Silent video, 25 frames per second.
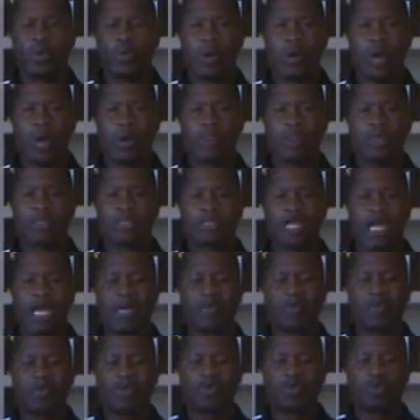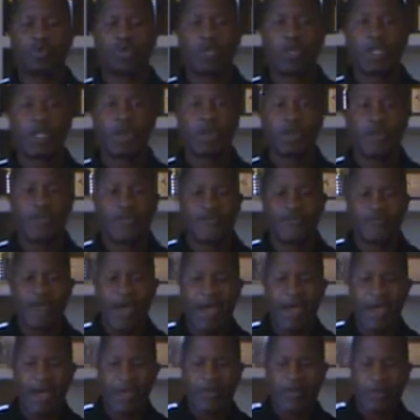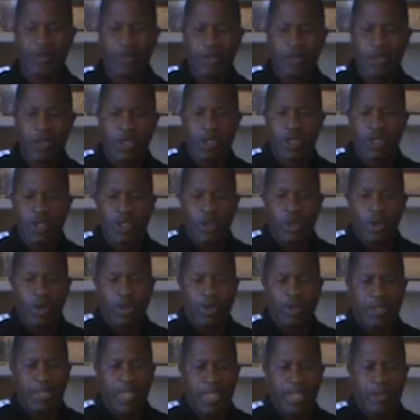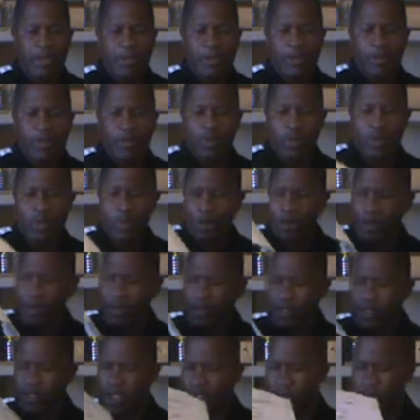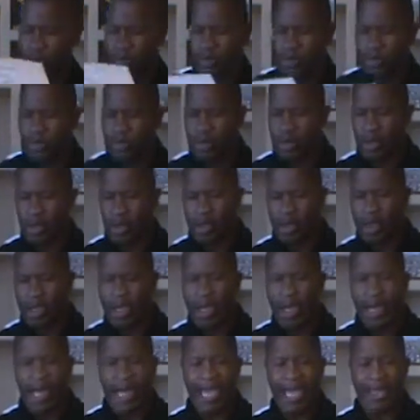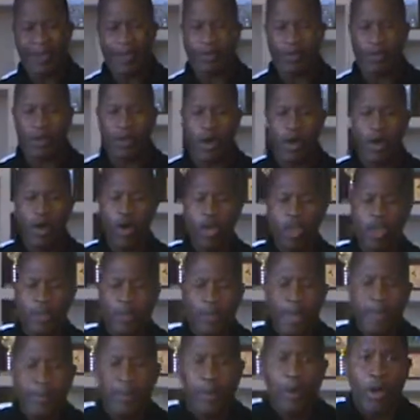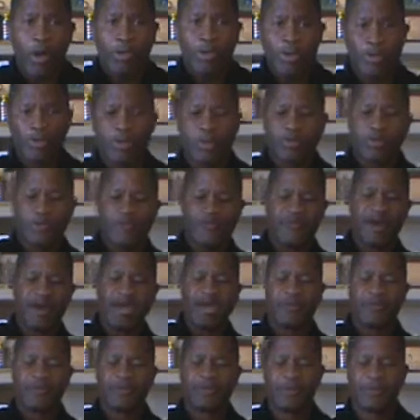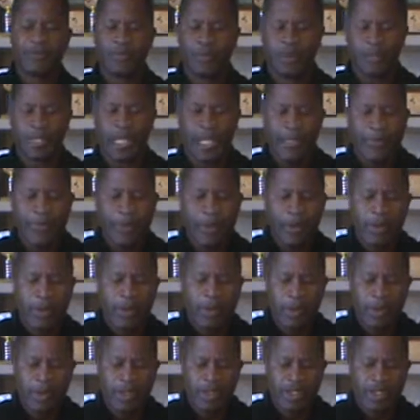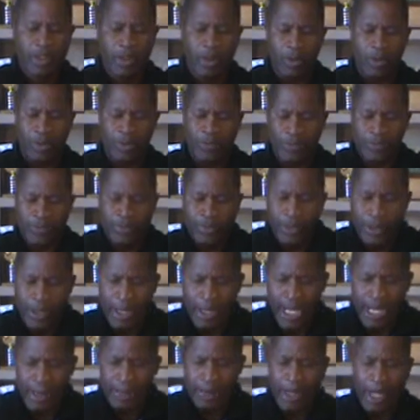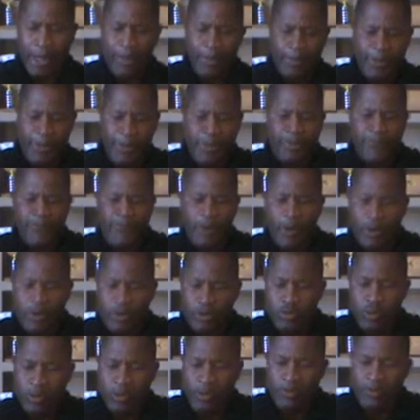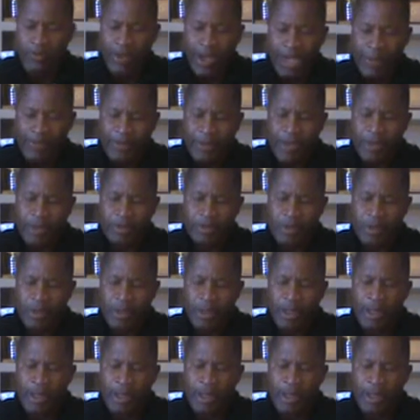how many times does 20 go into 5, okay, what we're going to do, I have all of my balls are groups of 5s, okay? So, I'll put the first group of 5 out.